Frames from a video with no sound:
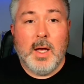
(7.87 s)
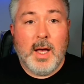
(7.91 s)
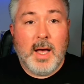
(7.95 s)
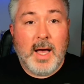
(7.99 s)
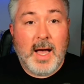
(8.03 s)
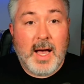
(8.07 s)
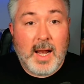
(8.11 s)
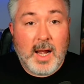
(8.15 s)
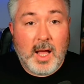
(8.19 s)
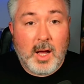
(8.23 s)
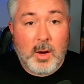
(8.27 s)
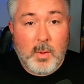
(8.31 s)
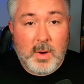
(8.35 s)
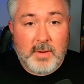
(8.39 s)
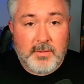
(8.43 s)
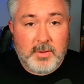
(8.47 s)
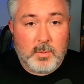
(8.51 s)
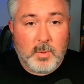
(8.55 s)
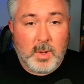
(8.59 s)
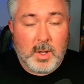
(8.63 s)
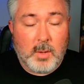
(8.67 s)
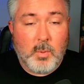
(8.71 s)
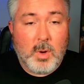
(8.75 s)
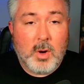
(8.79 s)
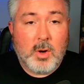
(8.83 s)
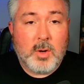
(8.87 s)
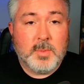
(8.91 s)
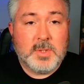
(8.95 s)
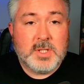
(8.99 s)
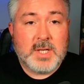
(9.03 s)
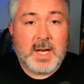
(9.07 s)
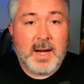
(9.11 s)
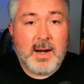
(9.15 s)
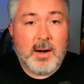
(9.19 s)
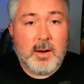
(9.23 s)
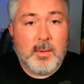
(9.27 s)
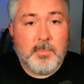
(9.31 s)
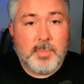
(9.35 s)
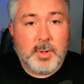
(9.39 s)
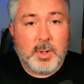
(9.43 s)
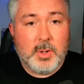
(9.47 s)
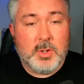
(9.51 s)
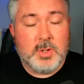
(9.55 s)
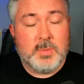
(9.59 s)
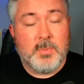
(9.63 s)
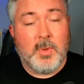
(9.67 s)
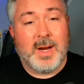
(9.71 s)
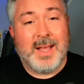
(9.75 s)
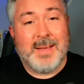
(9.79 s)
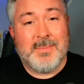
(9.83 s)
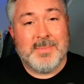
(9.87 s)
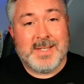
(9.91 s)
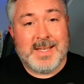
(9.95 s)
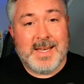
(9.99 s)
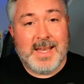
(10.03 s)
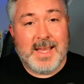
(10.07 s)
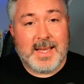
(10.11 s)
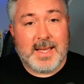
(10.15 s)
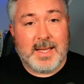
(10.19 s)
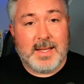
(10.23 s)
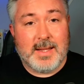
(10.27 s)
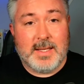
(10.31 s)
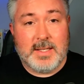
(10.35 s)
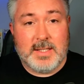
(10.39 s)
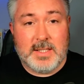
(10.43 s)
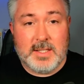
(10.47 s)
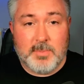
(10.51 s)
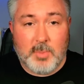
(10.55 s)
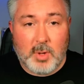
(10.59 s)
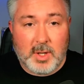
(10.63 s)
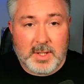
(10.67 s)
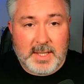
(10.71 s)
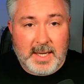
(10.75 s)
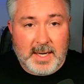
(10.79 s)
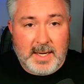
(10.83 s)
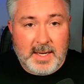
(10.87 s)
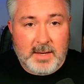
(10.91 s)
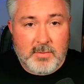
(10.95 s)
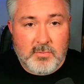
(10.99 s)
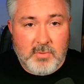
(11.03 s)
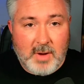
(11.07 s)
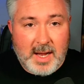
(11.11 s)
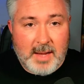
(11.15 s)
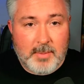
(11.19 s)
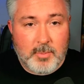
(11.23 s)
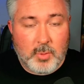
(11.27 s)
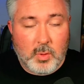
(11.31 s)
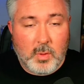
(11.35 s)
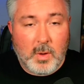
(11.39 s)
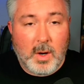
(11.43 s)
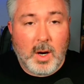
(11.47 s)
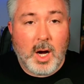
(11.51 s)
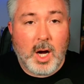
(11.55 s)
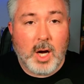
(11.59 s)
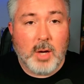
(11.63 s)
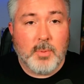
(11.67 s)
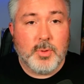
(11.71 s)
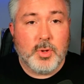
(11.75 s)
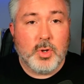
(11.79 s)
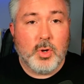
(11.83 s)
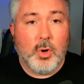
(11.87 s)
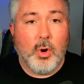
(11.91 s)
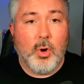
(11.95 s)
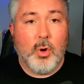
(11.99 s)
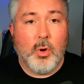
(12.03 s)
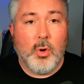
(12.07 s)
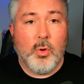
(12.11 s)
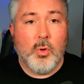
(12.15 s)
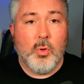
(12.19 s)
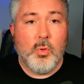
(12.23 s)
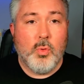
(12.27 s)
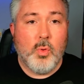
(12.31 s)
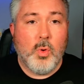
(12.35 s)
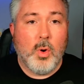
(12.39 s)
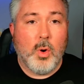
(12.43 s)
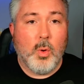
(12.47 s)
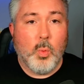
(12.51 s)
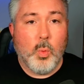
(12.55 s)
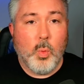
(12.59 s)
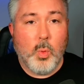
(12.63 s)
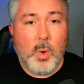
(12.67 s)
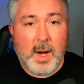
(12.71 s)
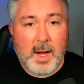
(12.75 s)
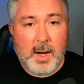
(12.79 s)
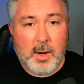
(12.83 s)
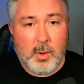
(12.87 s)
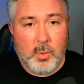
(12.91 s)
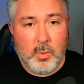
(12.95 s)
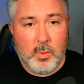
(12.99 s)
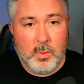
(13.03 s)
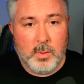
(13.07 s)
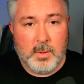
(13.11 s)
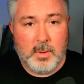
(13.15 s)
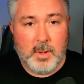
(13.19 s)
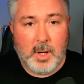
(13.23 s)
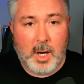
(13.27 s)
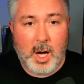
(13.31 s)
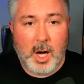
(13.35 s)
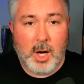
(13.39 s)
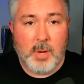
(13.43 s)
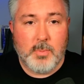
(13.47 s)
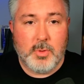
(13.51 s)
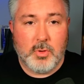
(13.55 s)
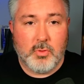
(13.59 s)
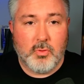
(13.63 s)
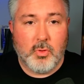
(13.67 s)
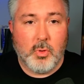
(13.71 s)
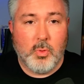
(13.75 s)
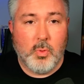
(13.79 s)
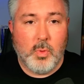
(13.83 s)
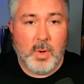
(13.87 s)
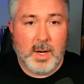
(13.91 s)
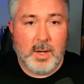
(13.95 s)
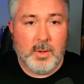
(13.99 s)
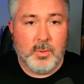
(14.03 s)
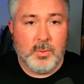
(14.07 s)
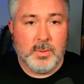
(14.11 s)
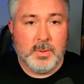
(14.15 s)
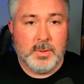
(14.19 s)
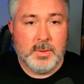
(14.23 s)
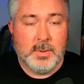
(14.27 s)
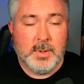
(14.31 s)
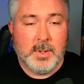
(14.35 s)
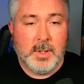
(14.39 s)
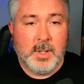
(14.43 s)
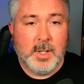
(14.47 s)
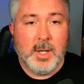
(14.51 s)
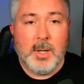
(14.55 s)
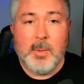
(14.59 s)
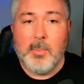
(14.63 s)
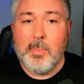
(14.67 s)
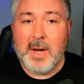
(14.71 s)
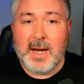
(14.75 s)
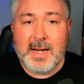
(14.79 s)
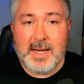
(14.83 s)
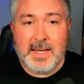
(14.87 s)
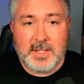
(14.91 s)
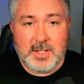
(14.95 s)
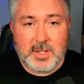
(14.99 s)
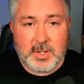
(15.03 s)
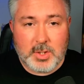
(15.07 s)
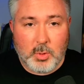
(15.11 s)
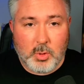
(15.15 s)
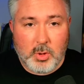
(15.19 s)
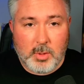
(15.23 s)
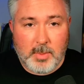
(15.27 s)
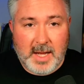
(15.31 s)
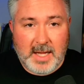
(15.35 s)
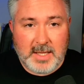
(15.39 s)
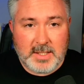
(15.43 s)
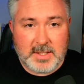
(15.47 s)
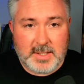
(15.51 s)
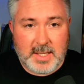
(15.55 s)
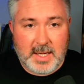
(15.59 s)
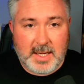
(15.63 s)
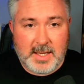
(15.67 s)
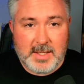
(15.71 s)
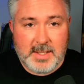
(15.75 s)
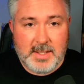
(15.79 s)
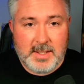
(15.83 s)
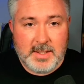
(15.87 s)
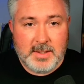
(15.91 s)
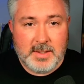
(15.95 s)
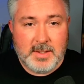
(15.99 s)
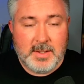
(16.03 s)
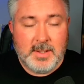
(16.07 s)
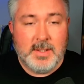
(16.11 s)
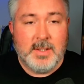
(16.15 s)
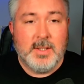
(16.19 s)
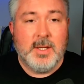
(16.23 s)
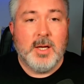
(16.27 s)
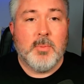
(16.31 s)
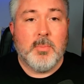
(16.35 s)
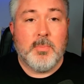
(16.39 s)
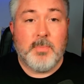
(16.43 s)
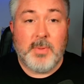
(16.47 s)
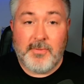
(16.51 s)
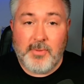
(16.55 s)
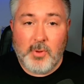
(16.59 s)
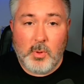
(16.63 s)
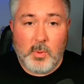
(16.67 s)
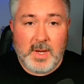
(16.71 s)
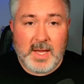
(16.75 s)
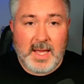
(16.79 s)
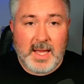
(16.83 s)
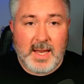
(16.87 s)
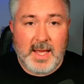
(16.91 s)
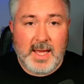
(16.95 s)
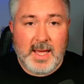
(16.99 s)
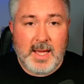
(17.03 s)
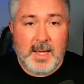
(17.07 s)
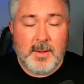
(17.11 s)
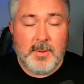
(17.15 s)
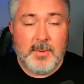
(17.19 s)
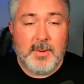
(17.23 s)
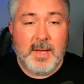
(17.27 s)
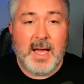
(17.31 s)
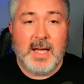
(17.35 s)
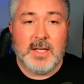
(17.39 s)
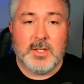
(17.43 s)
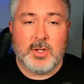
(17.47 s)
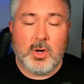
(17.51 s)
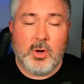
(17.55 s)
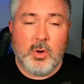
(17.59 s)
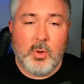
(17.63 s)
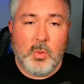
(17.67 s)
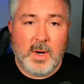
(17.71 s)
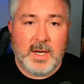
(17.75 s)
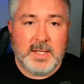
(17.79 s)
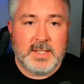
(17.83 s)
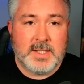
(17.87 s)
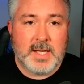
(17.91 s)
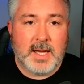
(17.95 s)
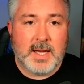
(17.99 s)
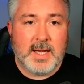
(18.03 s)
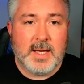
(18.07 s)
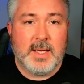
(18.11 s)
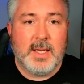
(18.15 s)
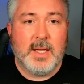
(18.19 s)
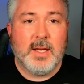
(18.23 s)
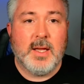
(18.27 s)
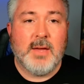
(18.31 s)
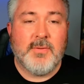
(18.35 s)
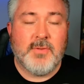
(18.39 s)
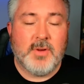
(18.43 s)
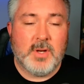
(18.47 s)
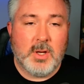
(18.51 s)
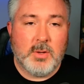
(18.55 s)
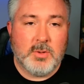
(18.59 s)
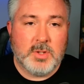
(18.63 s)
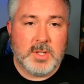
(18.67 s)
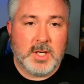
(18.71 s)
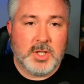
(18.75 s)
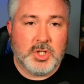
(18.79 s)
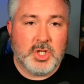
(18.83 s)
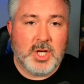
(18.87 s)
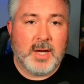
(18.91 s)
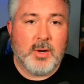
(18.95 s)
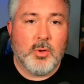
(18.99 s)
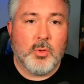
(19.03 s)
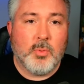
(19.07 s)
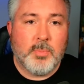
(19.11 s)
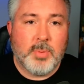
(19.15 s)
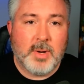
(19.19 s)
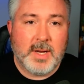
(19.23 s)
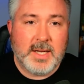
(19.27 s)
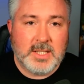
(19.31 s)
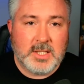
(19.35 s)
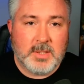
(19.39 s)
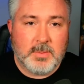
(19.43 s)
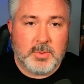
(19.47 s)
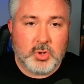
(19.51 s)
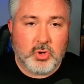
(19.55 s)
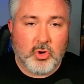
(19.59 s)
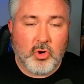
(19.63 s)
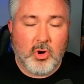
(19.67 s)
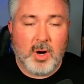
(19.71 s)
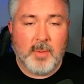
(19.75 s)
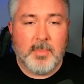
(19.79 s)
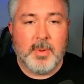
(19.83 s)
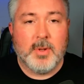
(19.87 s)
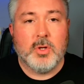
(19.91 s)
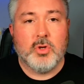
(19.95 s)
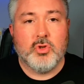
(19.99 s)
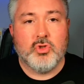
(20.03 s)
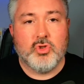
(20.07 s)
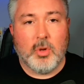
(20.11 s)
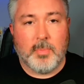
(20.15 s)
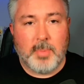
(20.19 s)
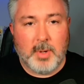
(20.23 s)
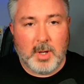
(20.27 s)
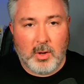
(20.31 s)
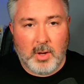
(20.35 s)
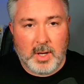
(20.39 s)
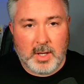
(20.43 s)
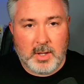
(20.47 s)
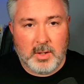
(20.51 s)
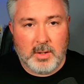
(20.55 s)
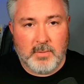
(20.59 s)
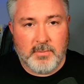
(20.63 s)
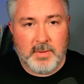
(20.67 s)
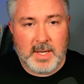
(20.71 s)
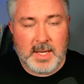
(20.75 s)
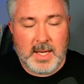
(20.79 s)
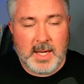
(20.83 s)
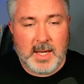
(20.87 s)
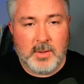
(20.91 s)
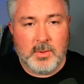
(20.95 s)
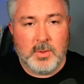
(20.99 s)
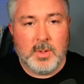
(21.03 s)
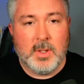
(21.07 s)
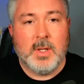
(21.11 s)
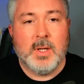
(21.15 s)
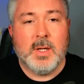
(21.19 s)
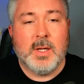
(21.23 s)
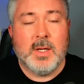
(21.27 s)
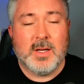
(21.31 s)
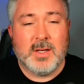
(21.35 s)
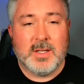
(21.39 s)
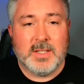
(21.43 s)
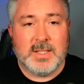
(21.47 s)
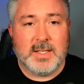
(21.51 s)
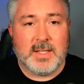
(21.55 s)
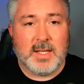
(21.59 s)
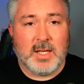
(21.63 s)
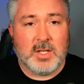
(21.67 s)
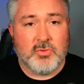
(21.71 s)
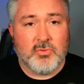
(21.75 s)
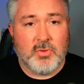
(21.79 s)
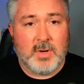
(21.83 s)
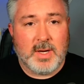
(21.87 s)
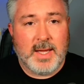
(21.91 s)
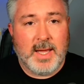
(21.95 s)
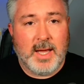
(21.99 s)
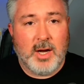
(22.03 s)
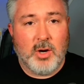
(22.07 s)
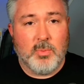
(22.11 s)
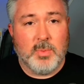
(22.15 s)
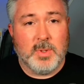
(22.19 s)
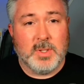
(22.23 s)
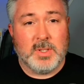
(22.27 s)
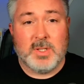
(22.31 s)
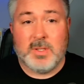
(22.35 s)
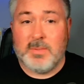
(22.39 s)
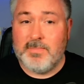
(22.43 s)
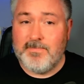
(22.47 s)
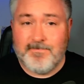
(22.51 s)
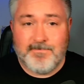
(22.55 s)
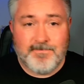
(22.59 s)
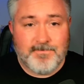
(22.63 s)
Hello everyone and welcome to Claret and Booze. My name's Nick, this is my Daily Ramble. I hope you're all well. Plenty to talk about today. Before we get there, as I always say, if you're new to the channel, please subscribe, drop a like on the video, because it does really help us.